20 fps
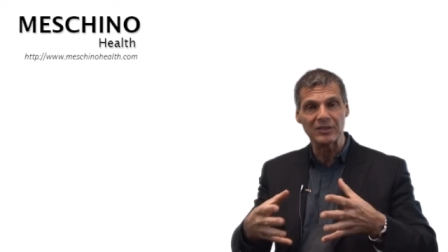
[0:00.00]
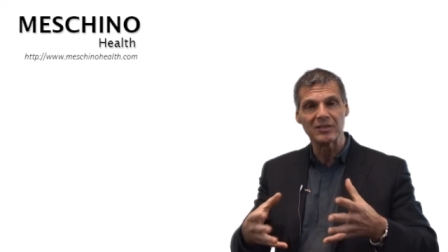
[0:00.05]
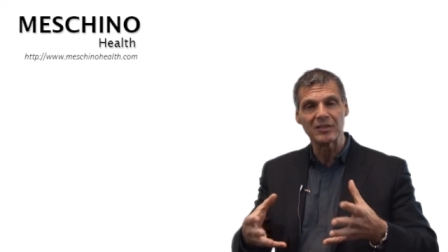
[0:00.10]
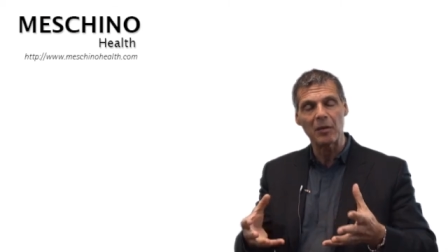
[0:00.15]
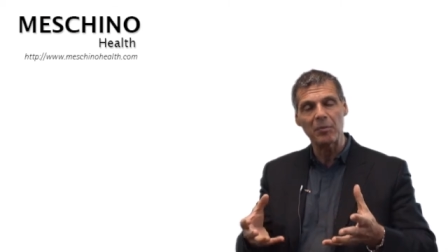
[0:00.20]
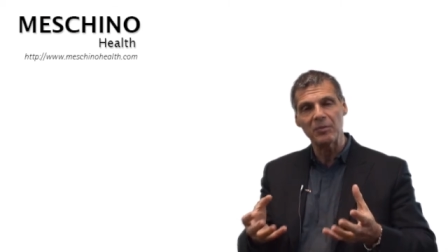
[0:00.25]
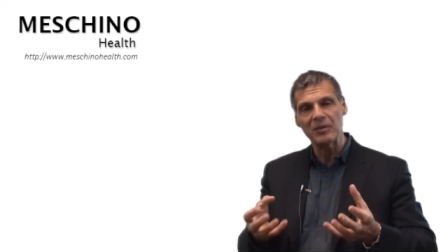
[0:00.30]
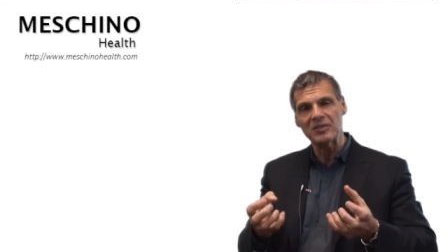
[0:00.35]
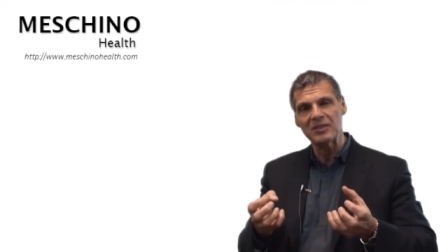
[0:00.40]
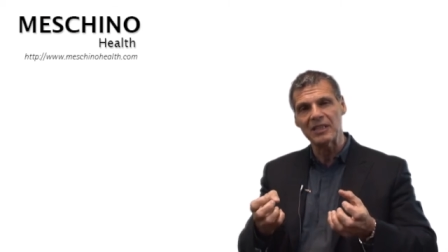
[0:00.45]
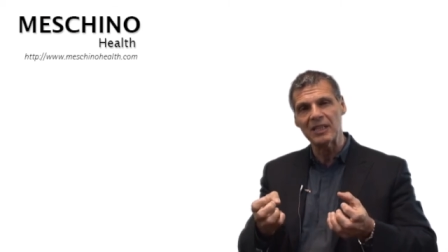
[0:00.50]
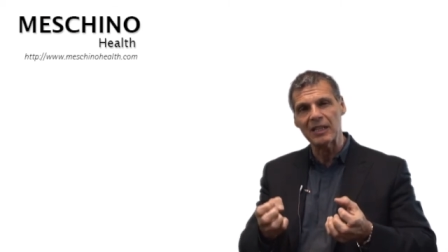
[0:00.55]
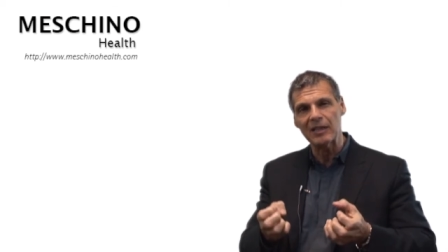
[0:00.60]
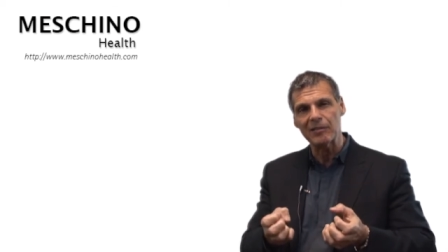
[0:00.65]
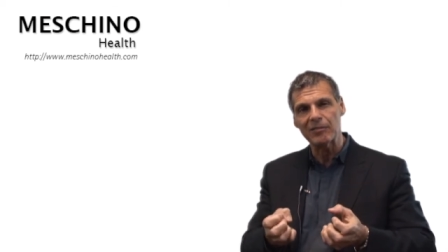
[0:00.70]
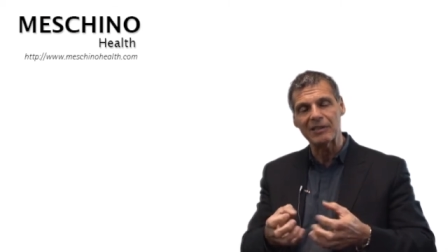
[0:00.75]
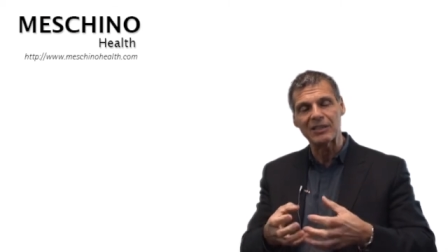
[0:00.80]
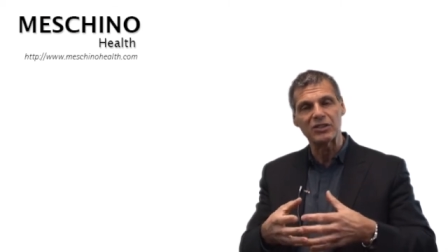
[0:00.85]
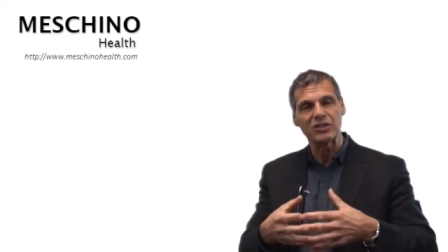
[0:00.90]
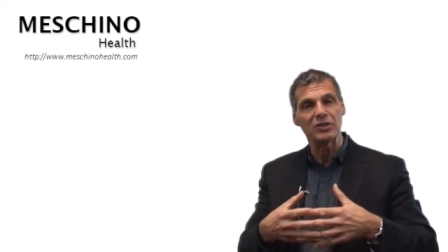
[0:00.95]
supplements that
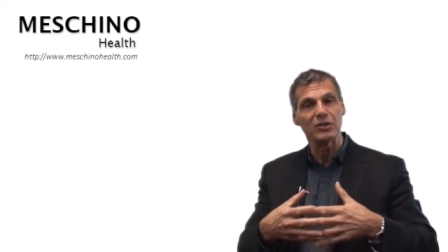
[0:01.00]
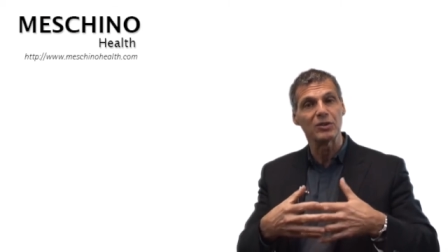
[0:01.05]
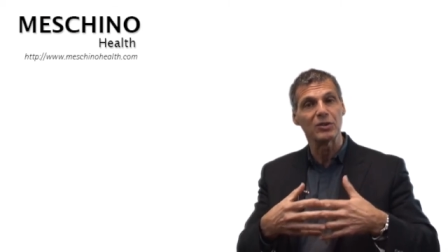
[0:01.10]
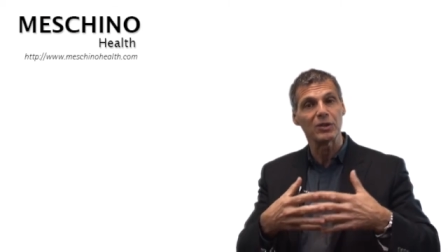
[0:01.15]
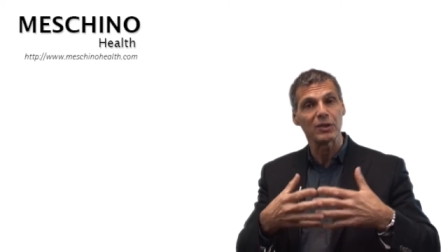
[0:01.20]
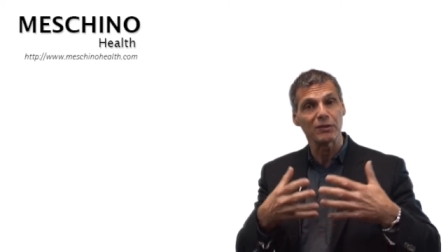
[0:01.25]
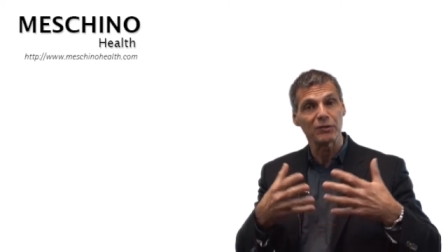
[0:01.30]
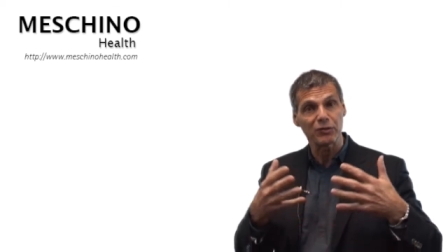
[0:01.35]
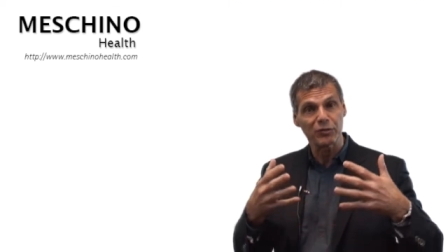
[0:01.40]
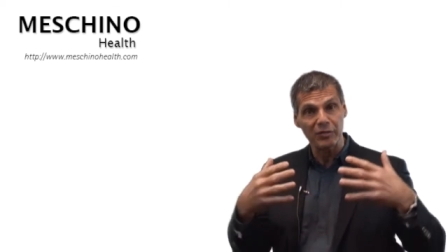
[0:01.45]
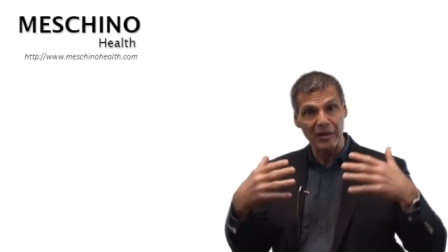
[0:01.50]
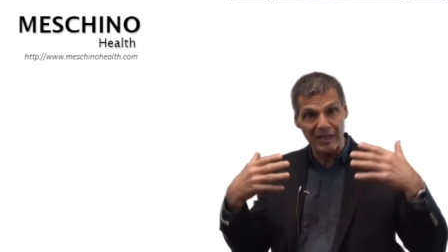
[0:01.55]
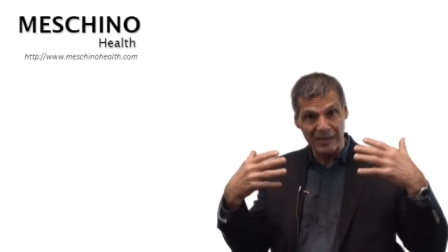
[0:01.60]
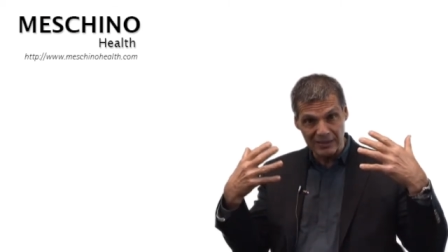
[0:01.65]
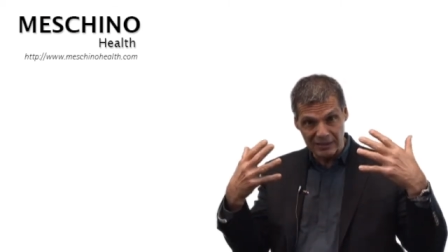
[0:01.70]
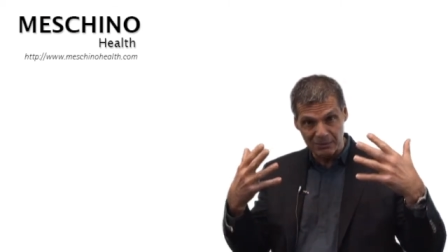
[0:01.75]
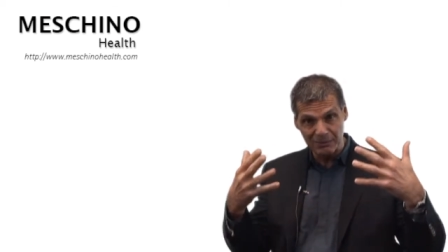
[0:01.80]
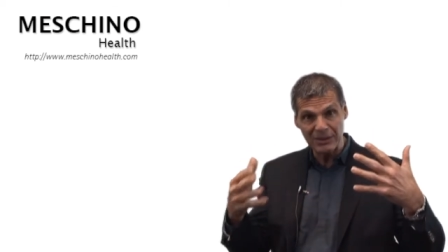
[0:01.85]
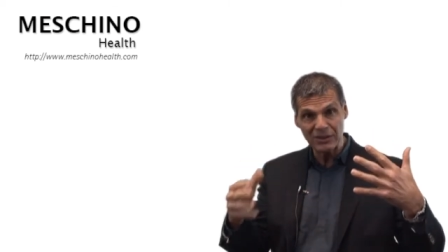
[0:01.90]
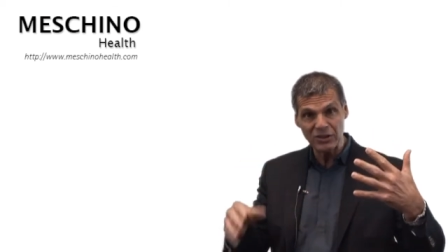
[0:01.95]
increase nerve
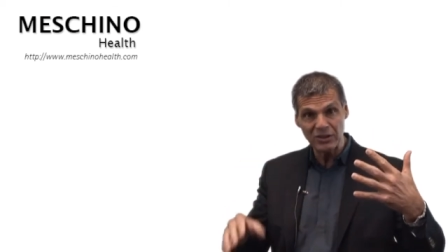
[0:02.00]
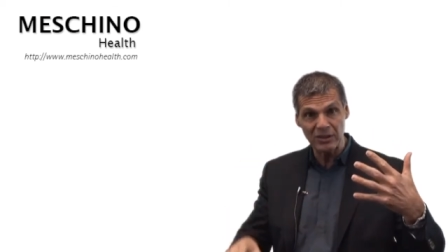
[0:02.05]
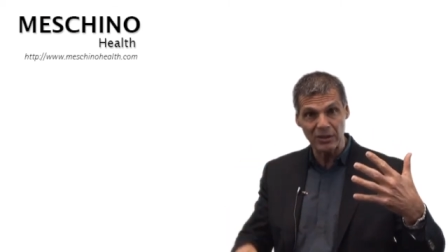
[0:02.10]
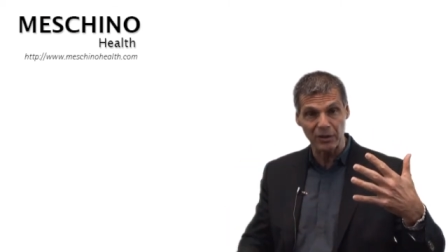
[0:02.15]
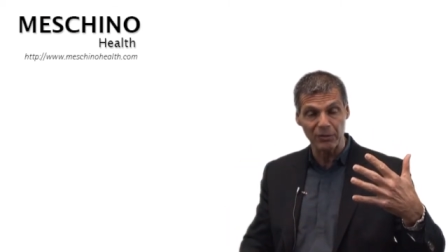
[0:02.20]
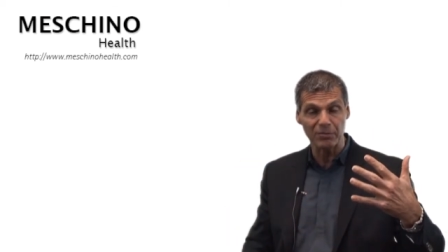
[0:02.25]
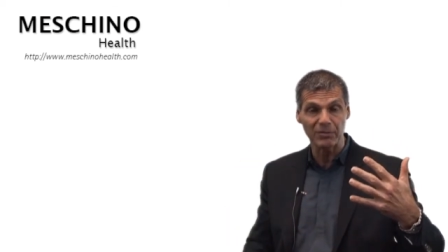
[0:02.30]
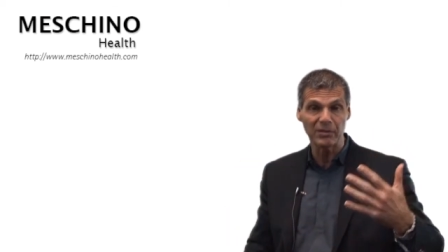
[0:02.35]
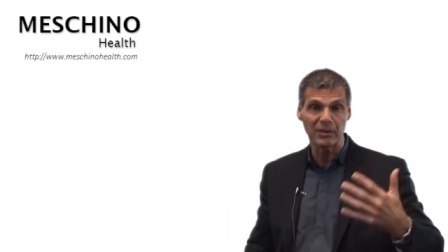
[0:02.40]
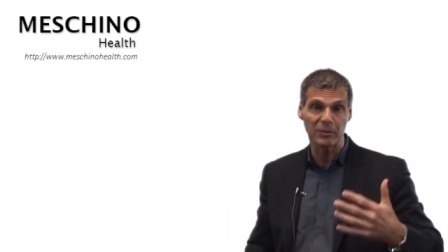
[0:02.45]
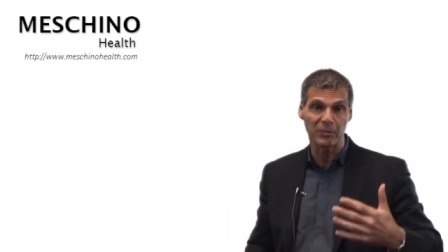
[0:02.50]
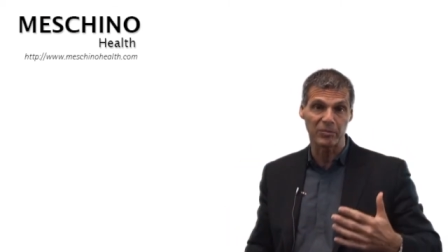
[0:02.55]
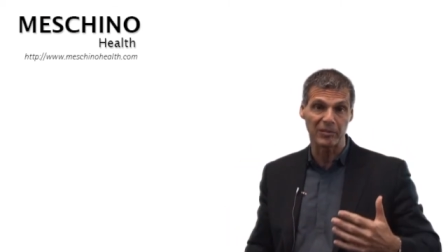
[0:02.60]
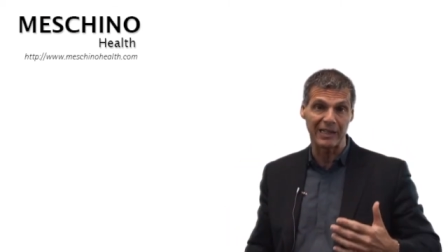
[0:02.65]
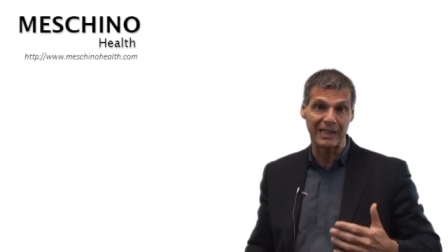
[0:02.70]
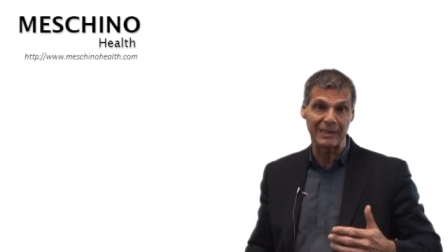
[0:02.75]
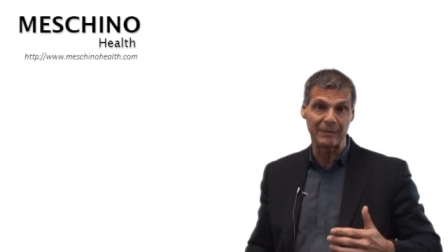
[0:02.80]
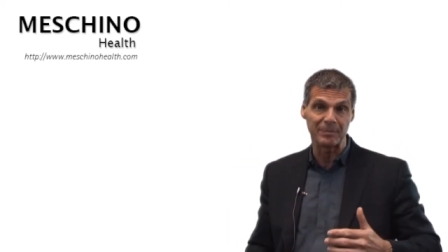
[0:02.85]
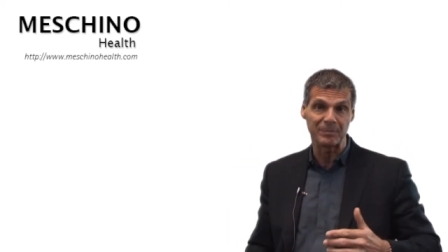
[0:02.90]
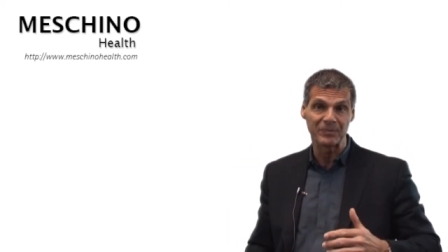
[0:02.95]
transmission through the
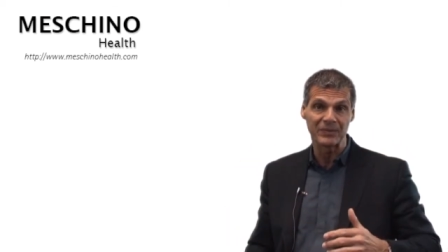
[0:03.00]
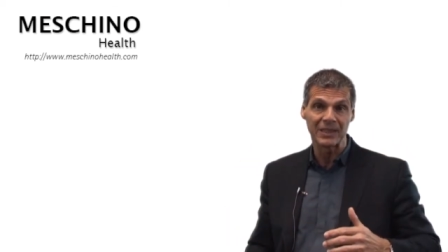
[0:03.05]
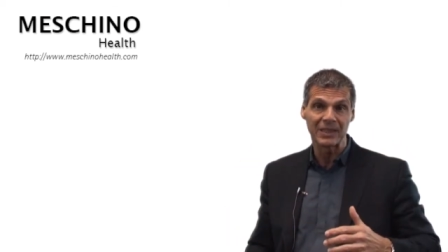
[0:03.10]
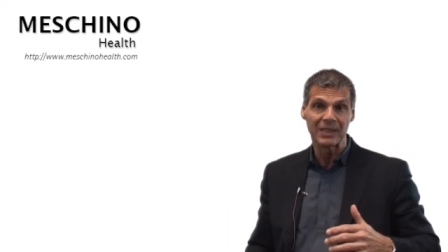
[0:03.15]
brain